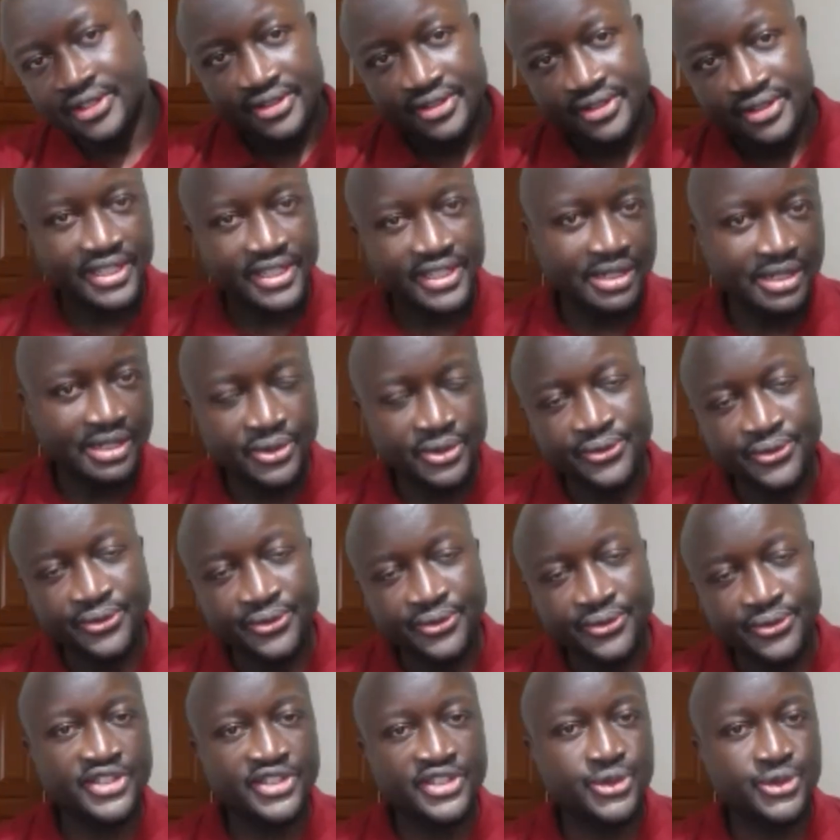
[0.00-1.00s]
a number of
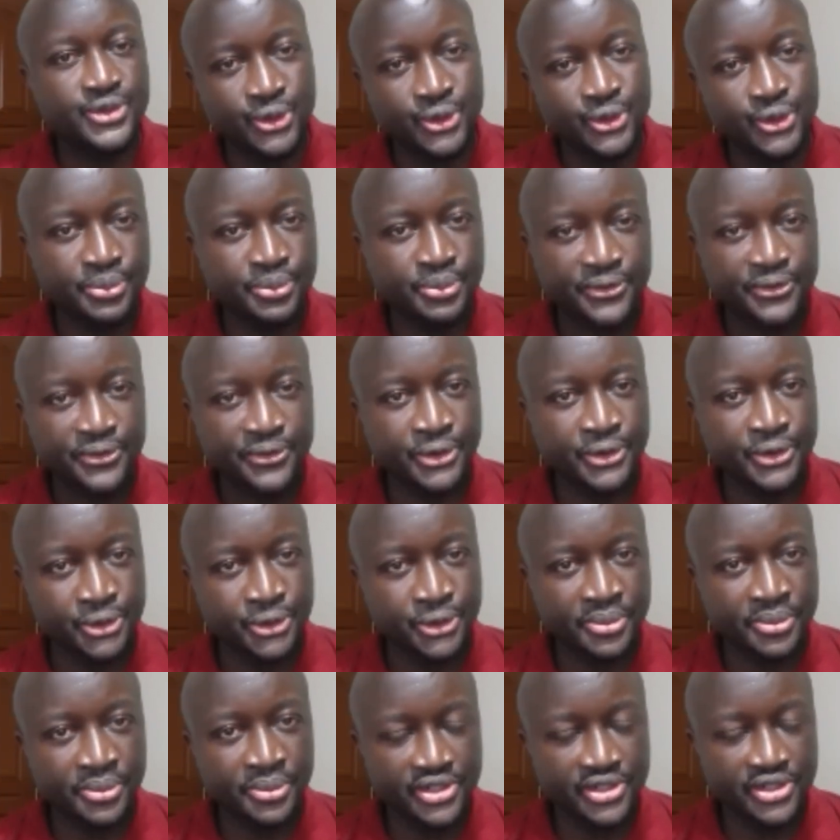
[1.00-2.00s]
years to go before
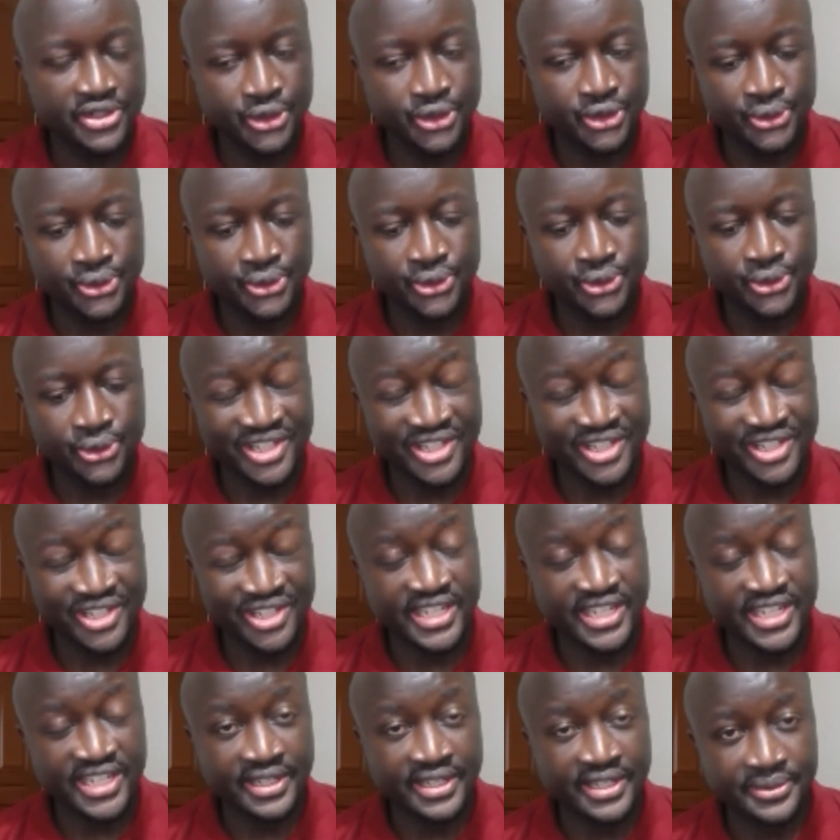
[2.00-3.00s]
you, you
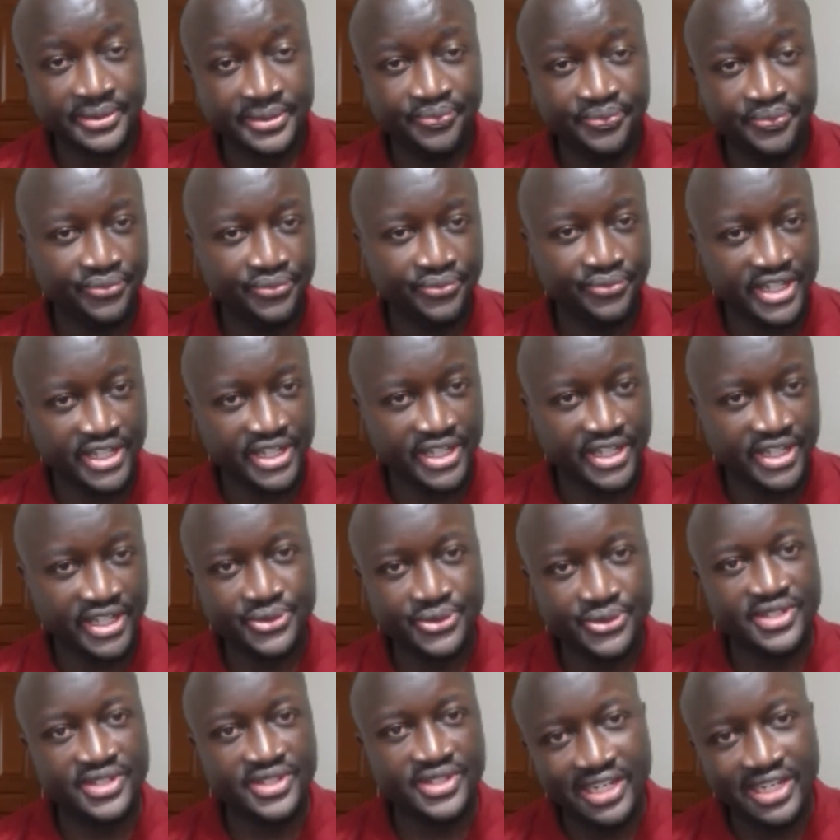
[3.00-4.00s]
retire and you
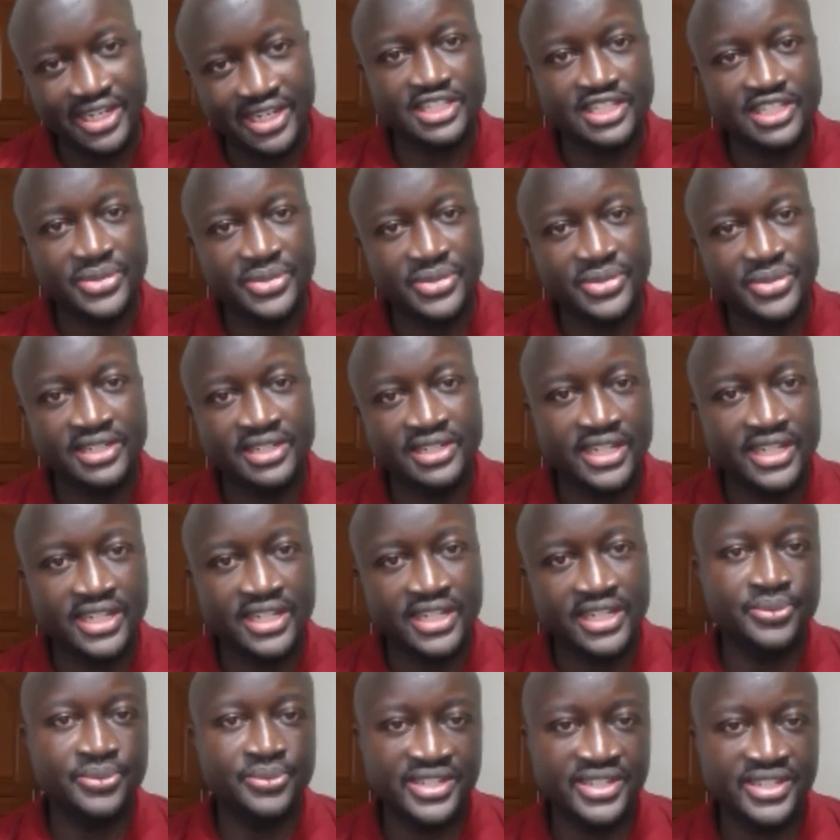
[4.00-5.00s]
still expect that
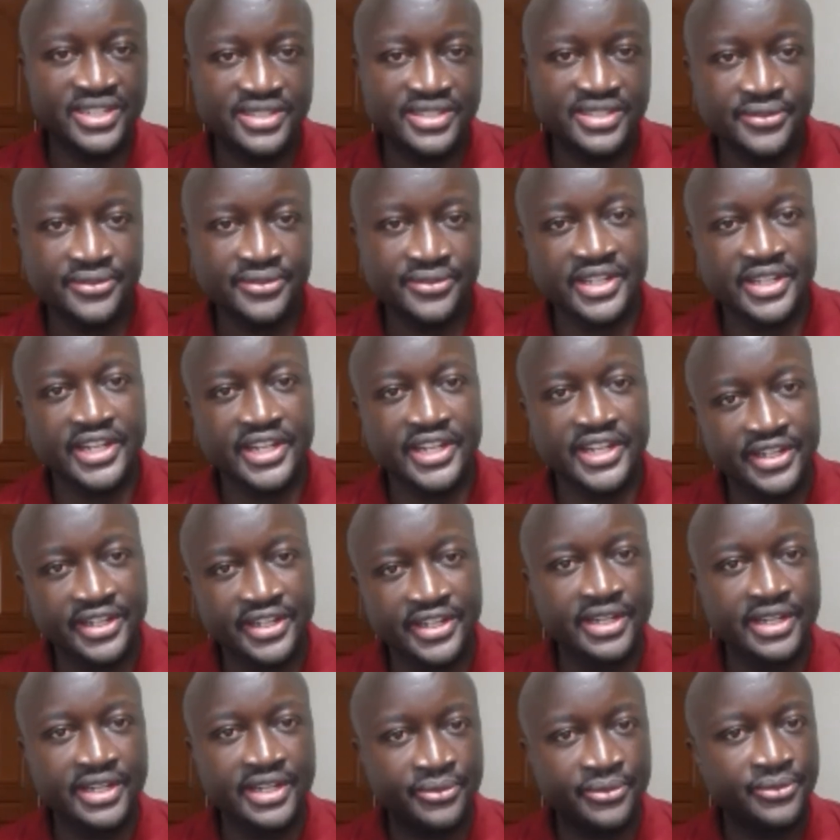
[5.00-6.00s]
you'll be receiving
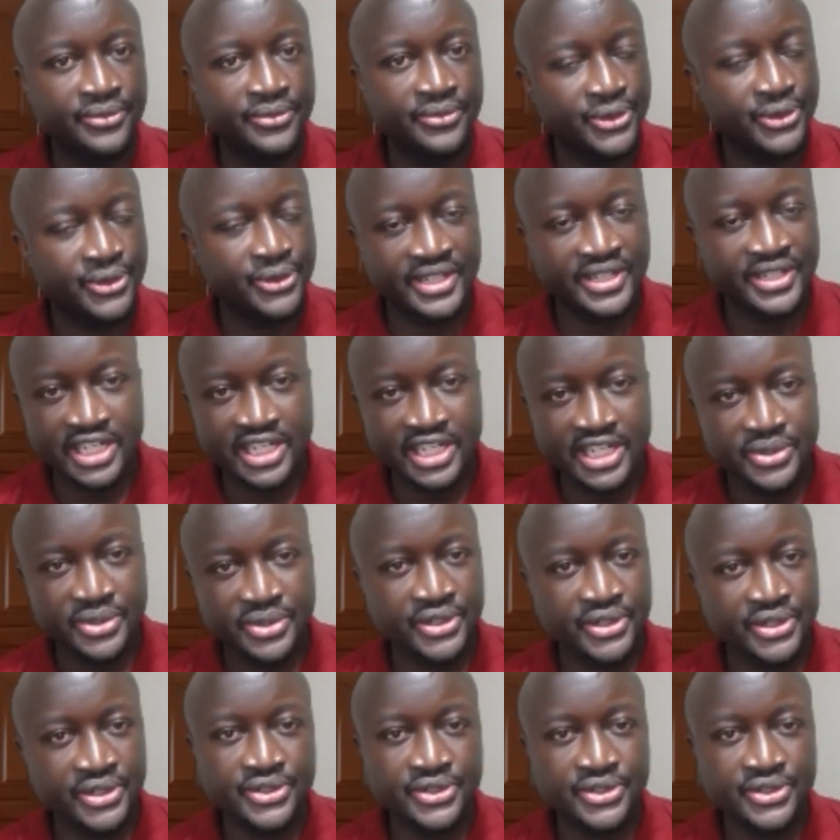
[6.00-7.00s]
income during that
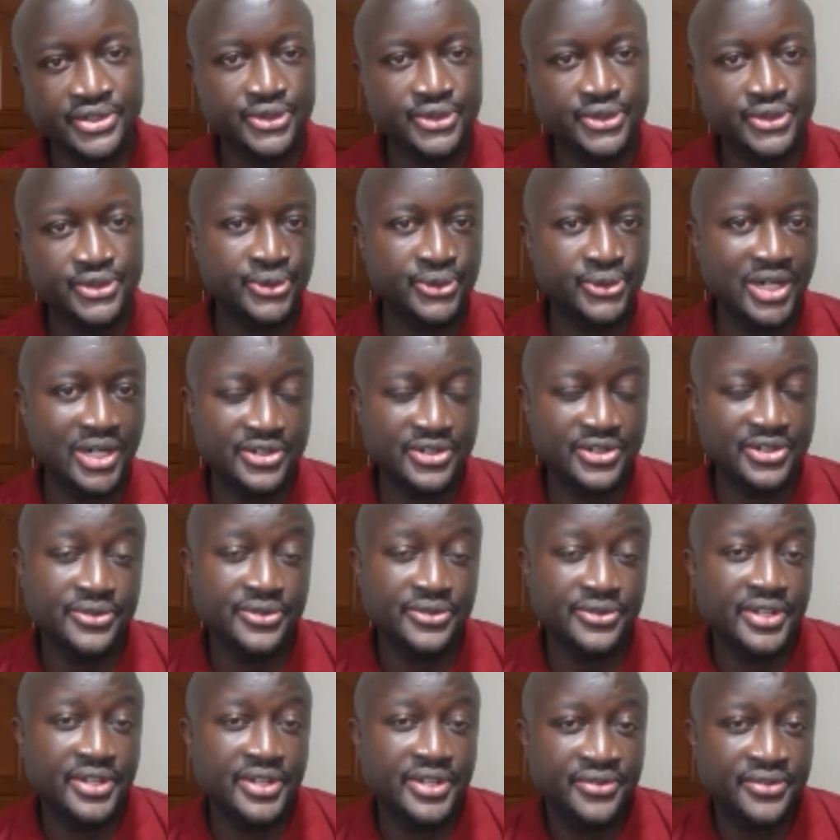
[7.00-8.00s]
period. So at
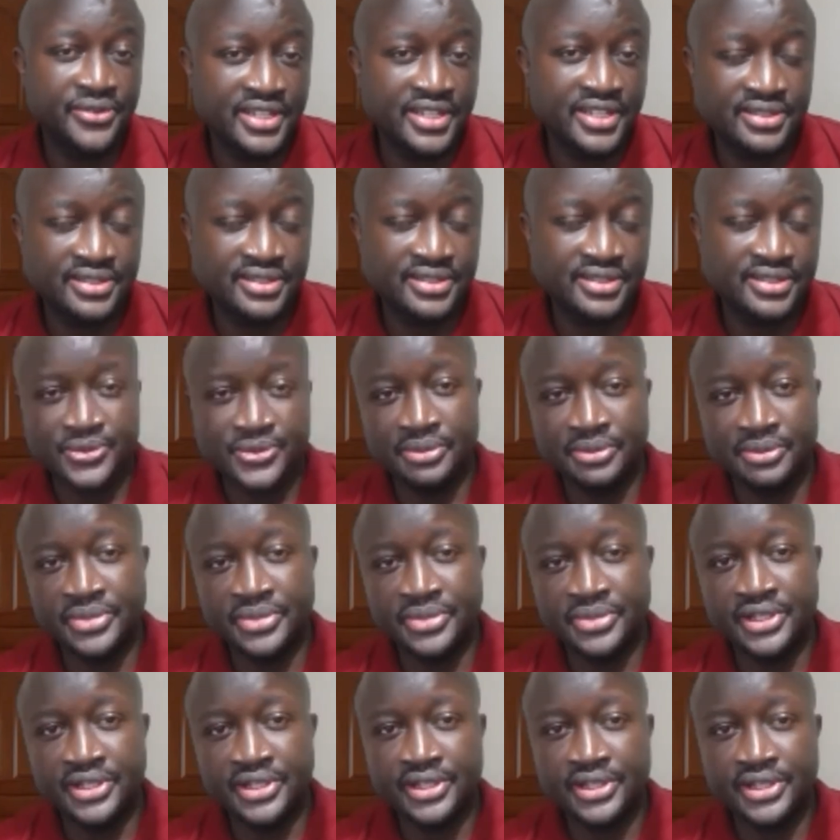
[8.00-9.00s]
25 years will
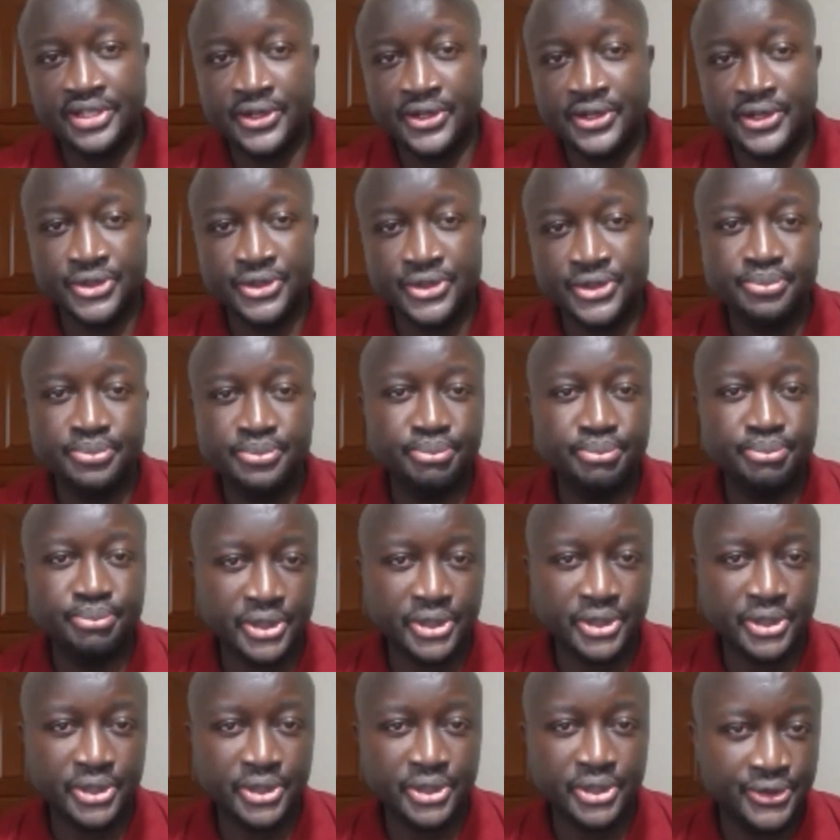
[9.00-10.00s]
be a good
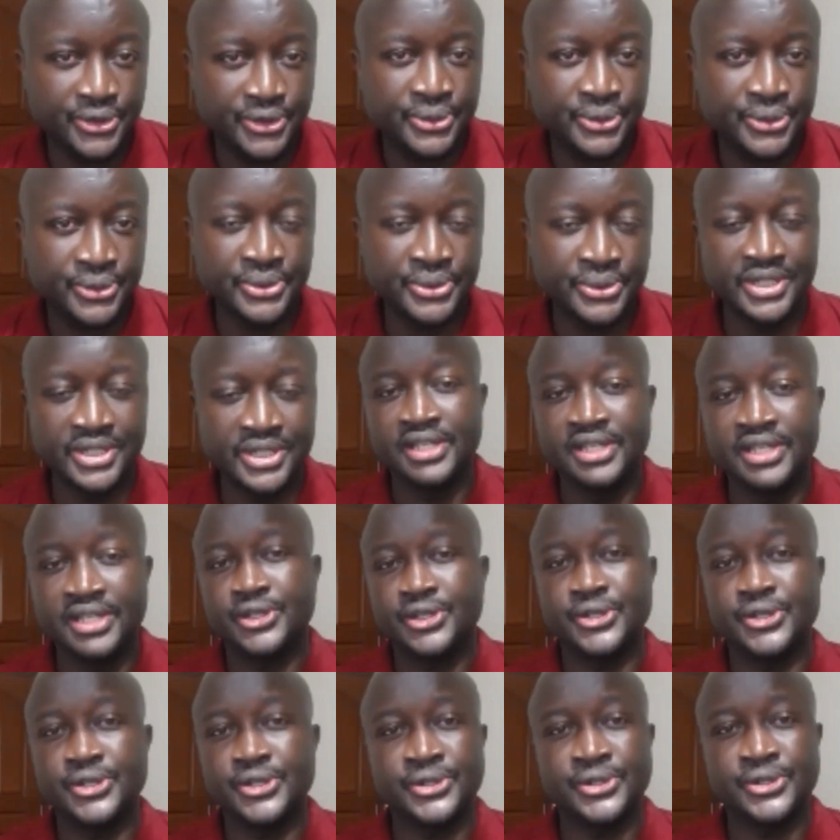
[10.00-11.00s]
bond for you
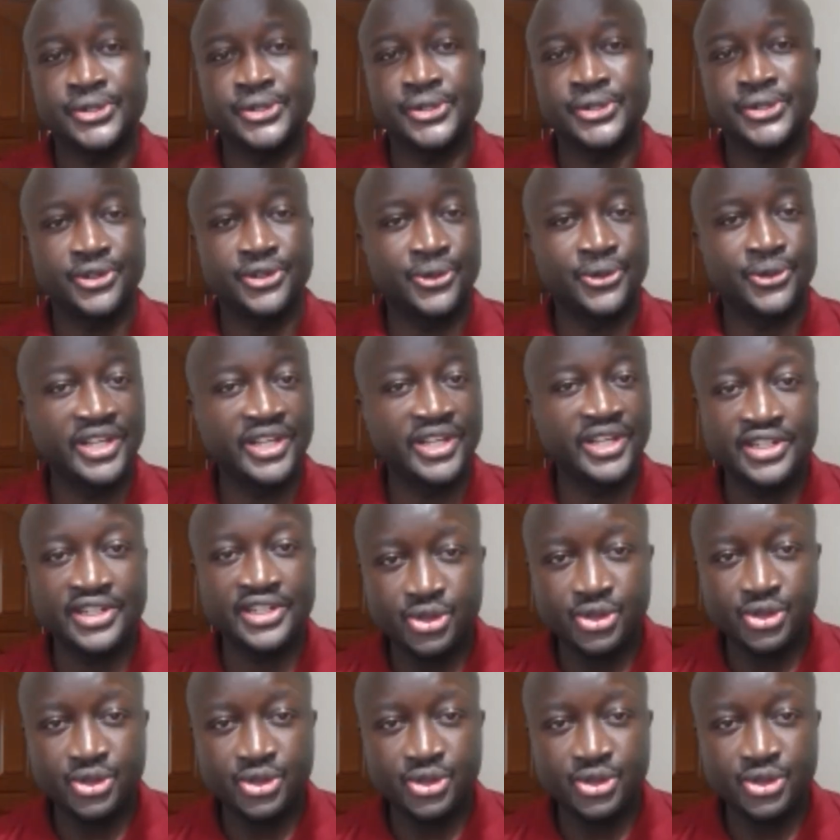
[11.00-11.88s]
or looking at your